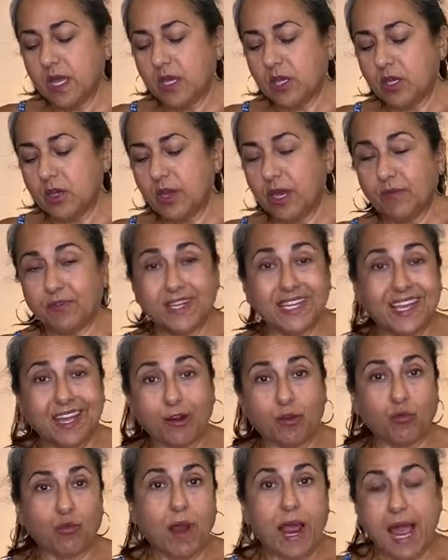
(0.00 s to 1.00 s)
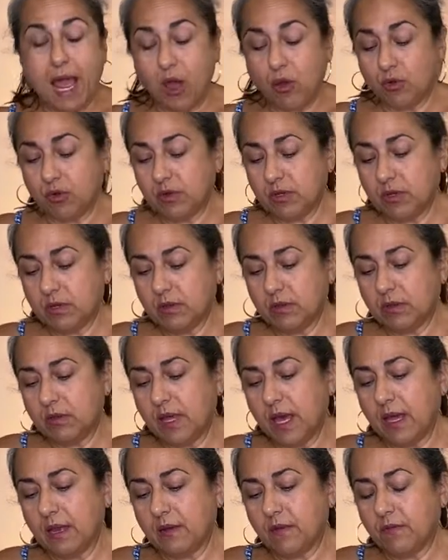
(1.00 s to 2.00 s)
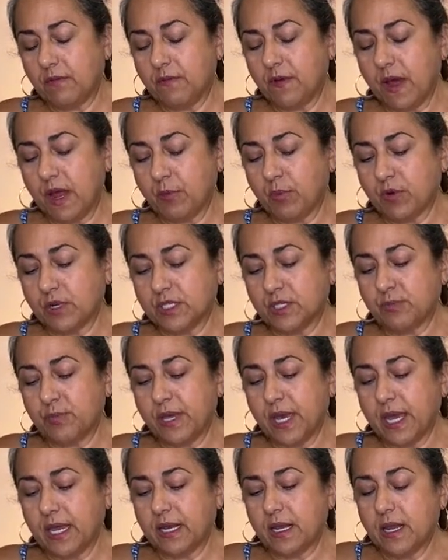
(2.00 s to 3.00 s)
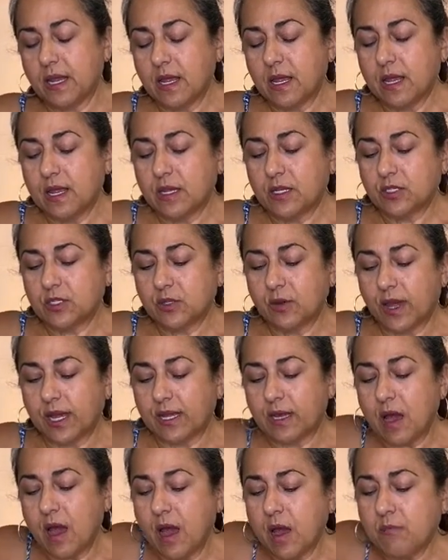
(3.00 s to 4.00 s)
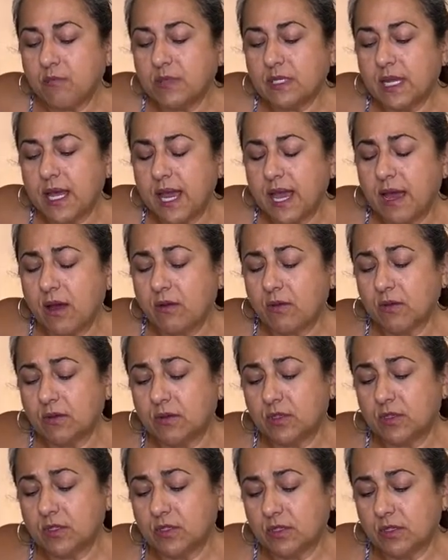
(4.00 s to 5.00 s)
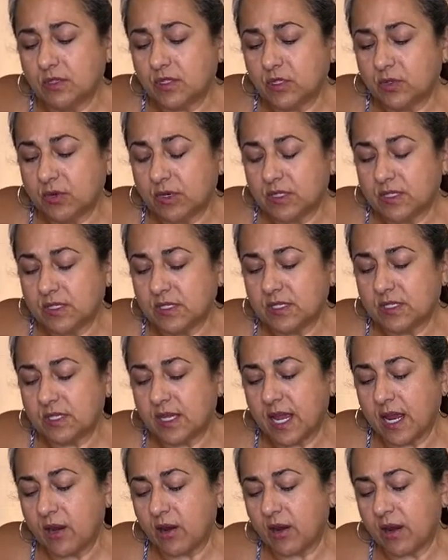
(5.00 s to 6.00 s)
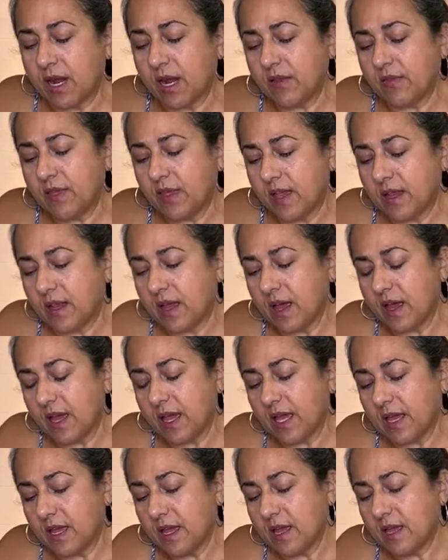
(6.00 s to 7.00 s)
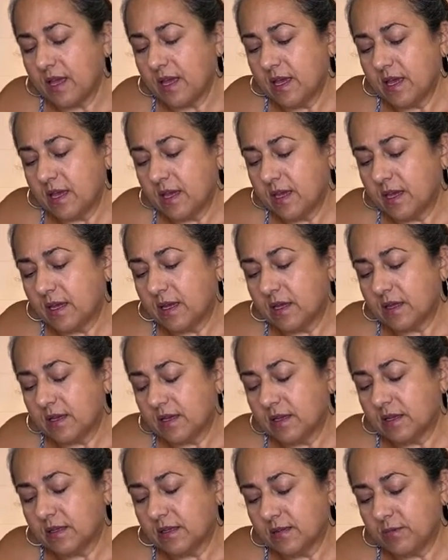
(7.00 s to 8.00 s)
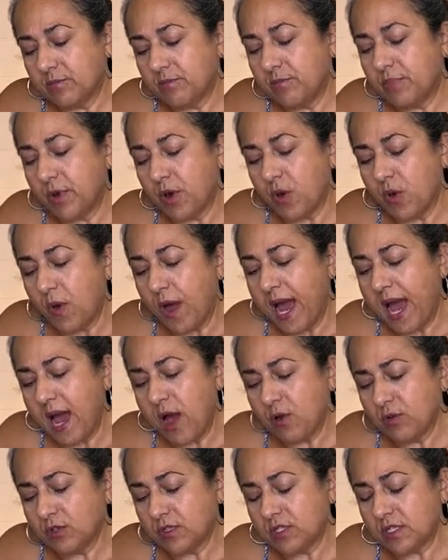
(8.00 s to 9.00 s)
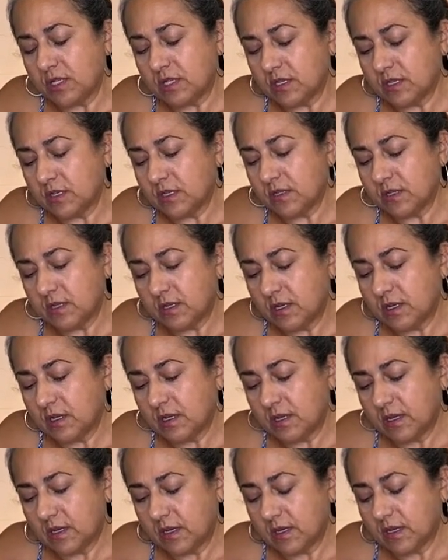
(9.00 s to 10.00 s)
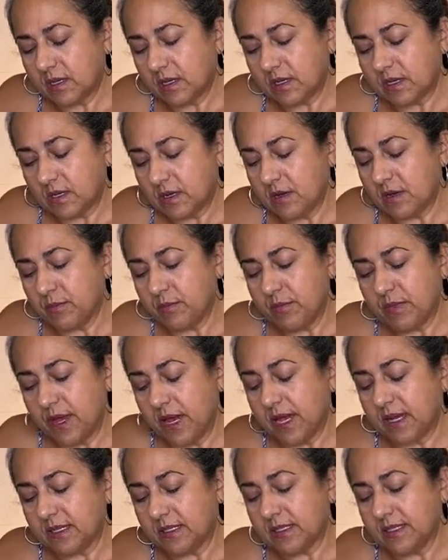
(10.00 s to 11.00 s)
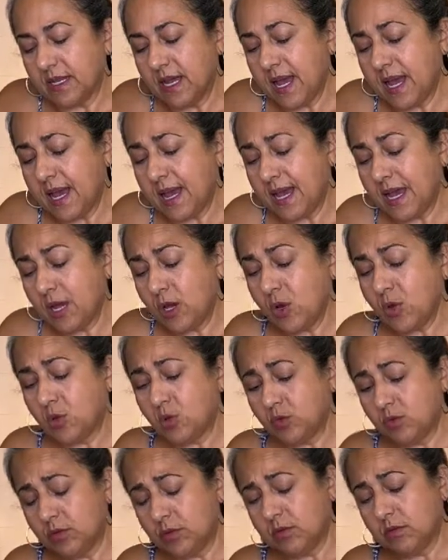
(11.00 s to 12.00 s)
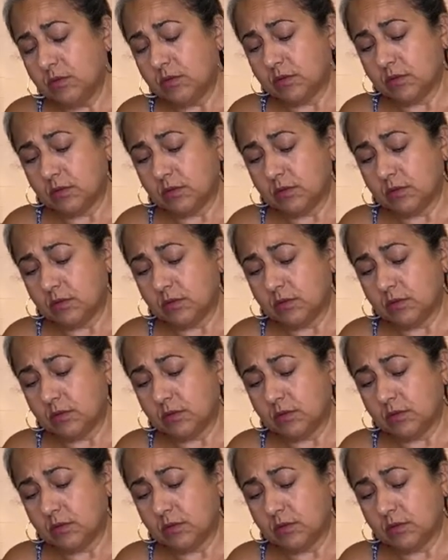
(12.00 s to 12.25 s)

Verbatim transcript: You have to get around that fibrous pit. So I come down towards the center and then I bow out and come back down.